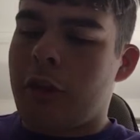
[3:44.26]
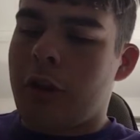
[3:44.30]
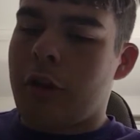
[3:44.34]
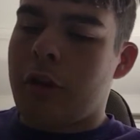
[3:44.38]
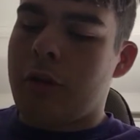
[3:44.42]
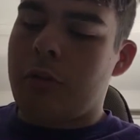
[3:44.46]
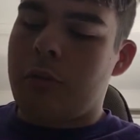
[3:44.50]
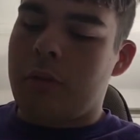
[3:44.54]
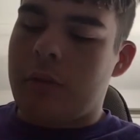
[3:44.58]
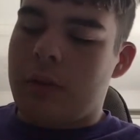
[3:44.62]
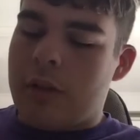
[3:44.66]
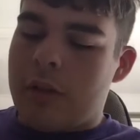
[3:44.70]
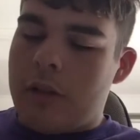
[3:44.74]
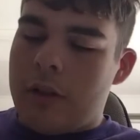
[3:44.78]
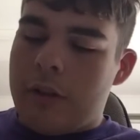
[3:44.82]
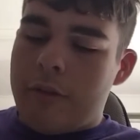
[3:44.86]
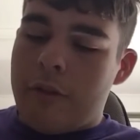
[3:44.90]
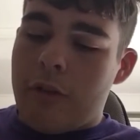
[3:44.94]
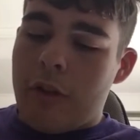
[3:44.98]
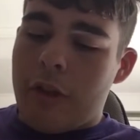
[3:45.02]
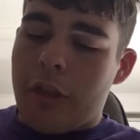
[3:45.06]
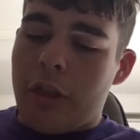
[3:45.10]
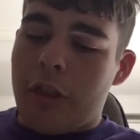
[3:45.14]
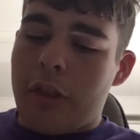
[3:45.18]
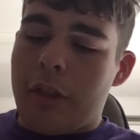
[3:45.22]
so
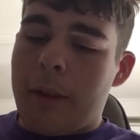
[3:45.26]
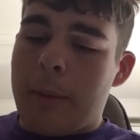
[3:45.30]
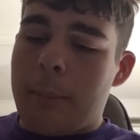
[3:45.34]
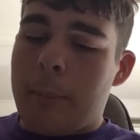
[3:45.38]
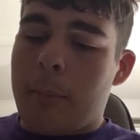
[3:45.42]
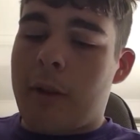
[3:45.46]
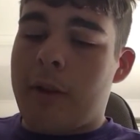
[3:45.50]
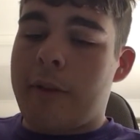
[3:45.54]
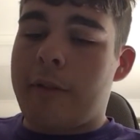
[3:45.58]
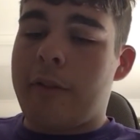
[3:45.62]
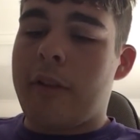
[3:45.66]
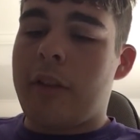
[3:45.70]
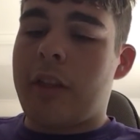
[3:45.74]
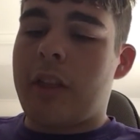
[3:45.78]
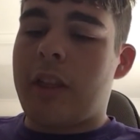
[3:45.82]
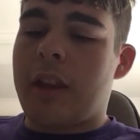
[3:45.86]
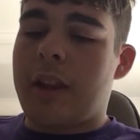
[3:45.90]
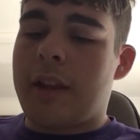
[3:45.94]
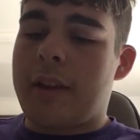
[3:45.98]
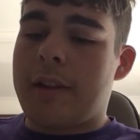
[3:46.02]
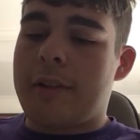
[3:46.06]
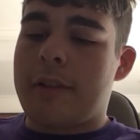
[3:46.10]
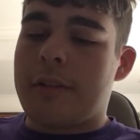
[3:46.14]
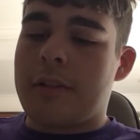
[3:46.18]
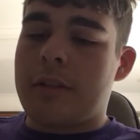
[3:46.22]
this is a movie
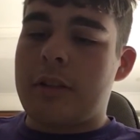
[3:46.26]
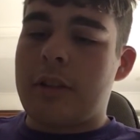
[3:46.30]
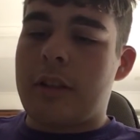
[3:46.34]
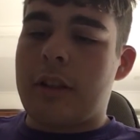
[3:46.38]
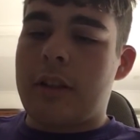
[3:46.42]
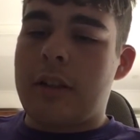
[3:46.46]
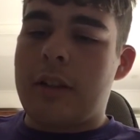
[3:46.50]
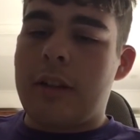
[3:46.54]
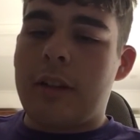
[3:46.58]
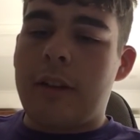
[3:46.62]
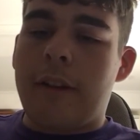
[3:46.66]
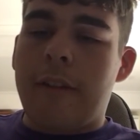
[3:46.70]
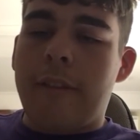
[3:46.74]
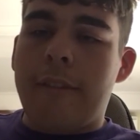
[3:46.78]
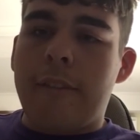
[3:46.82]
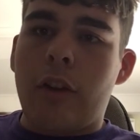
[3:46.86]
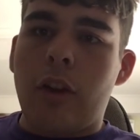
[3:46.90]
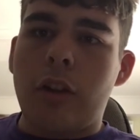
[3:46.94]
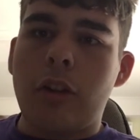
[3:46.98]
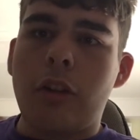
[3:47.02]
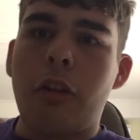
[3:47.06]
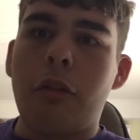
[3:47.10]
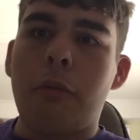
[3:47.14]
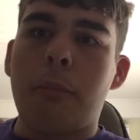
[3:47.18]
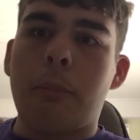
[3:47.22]
series. Then
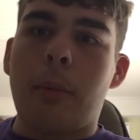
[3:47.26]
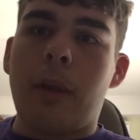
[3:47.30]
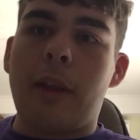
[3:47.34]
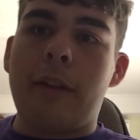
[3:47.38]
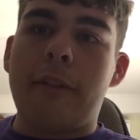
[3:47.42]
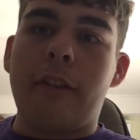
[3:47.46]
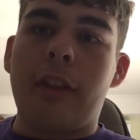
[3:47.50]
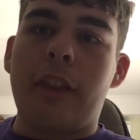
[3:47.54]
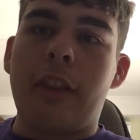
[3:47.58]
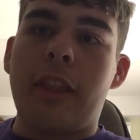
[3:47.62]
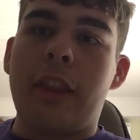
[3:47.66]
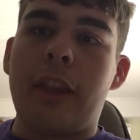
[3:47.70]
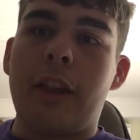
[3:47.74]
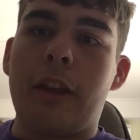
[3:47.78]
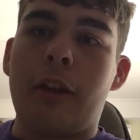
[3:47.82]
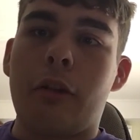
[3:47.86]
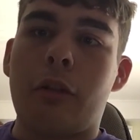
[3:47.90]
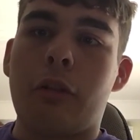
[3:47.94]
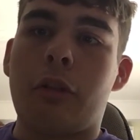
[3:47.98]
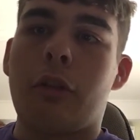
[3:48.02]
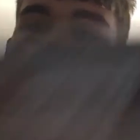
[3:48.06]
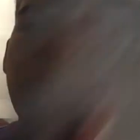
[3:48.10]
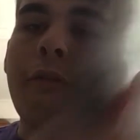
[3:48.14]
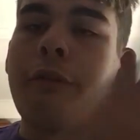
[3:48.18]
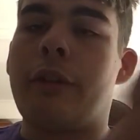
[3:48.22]
there's this movie
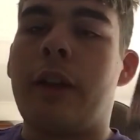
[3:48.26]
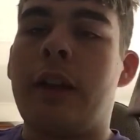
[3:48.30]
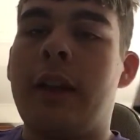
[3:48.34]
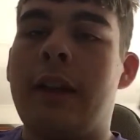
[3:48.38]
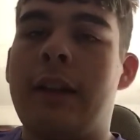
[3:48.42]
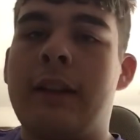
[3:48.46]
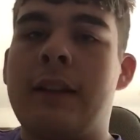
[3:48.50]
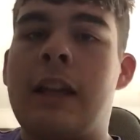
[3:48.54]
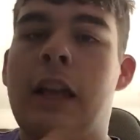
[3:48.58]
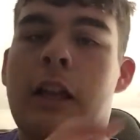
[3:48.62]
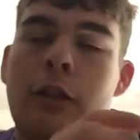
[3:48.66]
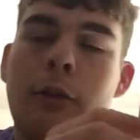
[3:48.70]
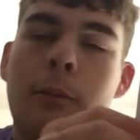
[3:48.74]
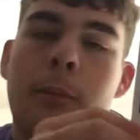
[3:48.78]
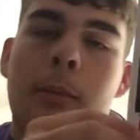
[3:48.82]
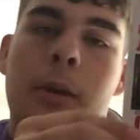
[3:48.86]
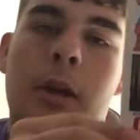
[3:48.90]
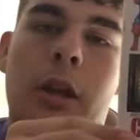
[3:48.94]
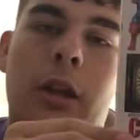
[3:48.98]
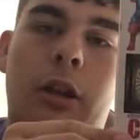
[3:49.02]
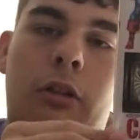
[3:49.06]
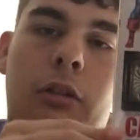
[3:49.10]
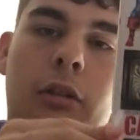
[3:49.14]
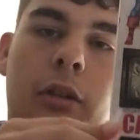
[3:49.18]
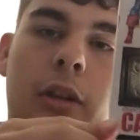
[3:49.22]
series of Captain
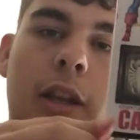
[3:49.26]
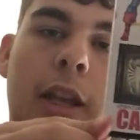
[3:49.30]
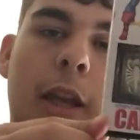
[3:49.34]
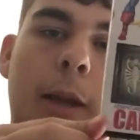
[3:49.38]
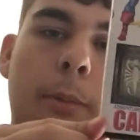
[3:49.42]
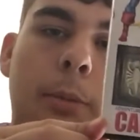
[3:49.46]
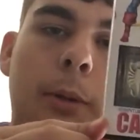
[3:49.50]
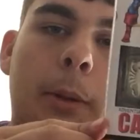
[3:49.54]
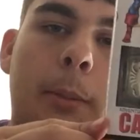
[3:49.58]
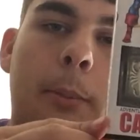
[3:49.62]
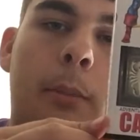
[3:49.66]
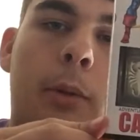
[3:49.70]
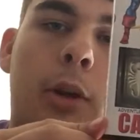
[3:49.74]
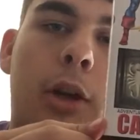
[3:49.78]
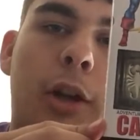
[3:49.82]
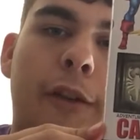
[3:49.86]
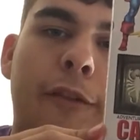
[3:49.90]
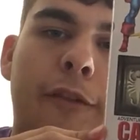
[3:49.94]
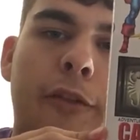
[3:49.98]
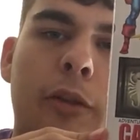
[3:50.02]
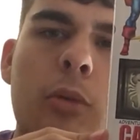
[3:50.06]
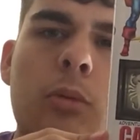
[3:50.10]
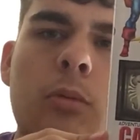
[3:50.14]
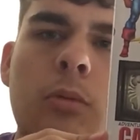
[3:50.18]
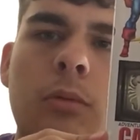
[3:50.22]
America and Captain
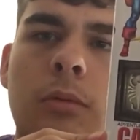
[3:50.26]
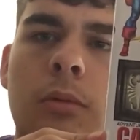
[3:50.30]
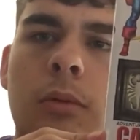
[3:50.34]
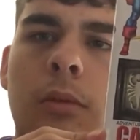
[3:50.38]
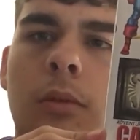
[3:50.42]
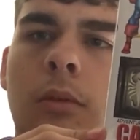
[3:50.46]
Marvel.